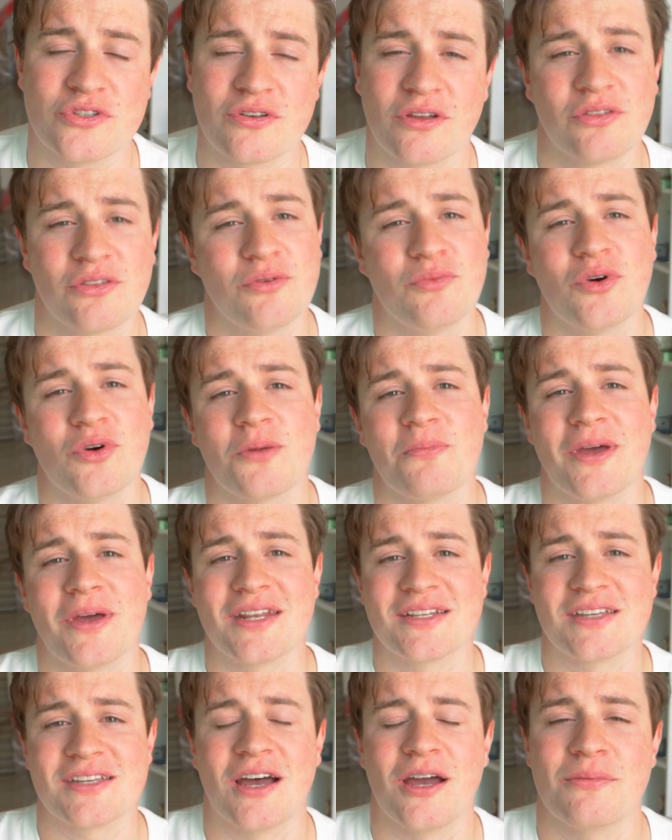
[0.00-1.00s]
So I thought, what a
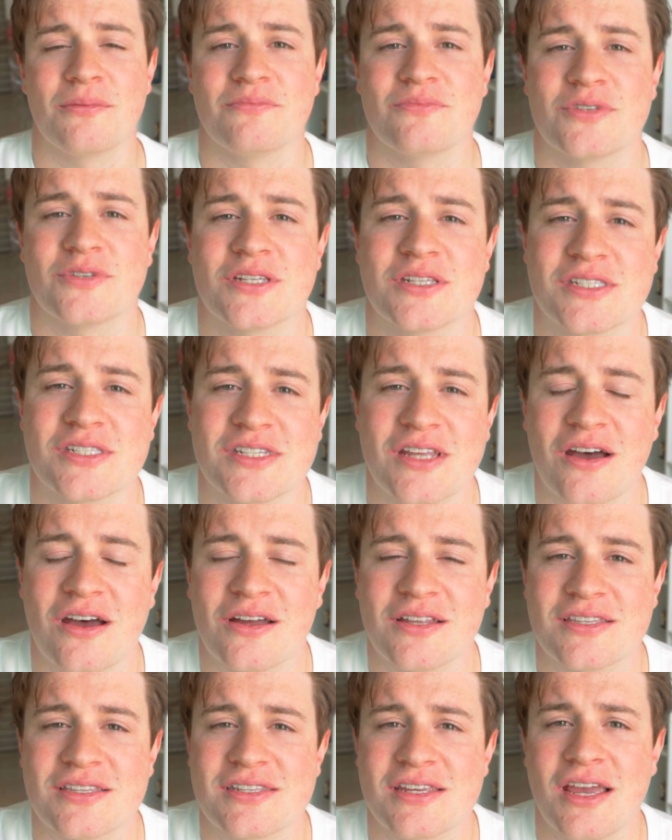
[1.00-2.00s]
better time to
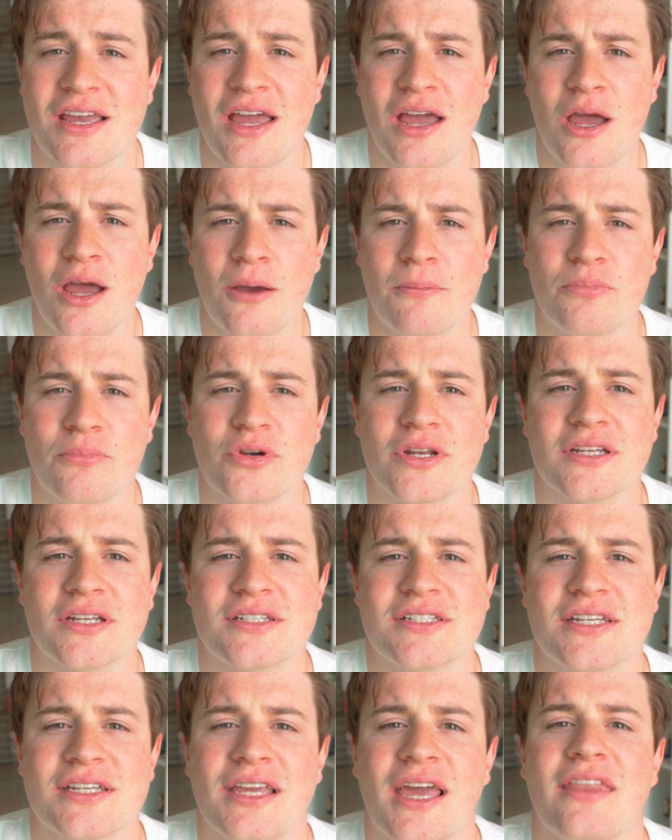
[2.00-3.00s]
start putting
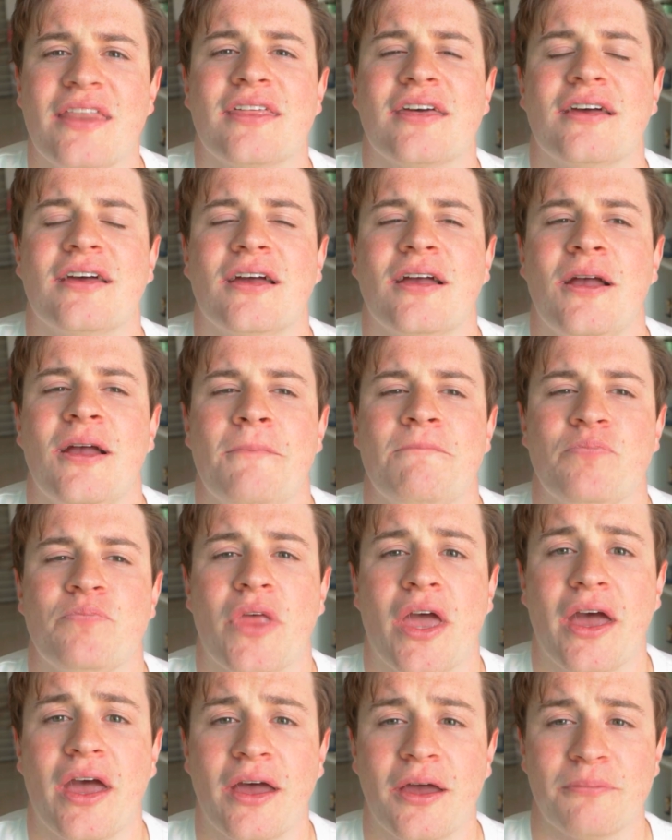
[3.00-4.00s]
together
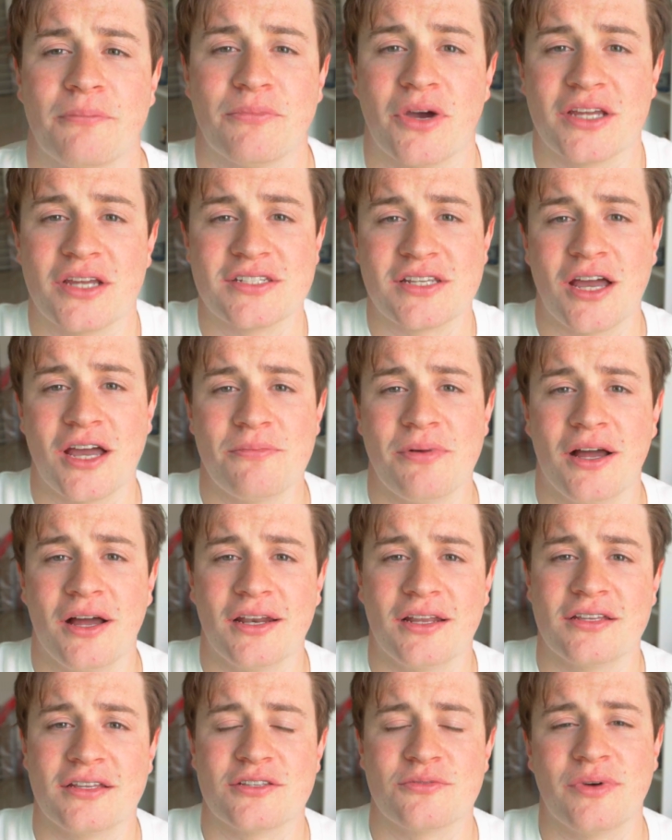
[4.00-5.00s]
my TIE
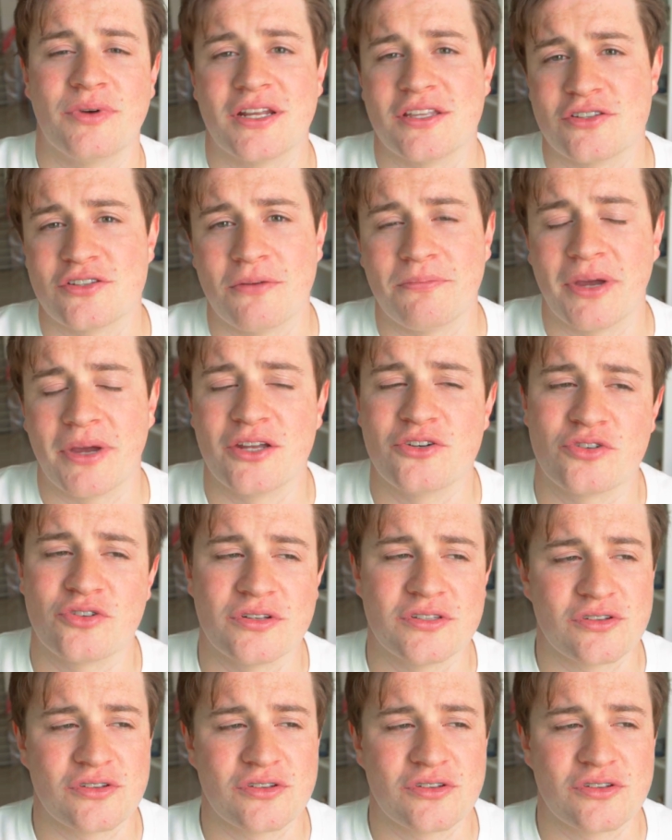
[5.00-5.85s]
Pilot when it's on Patreon.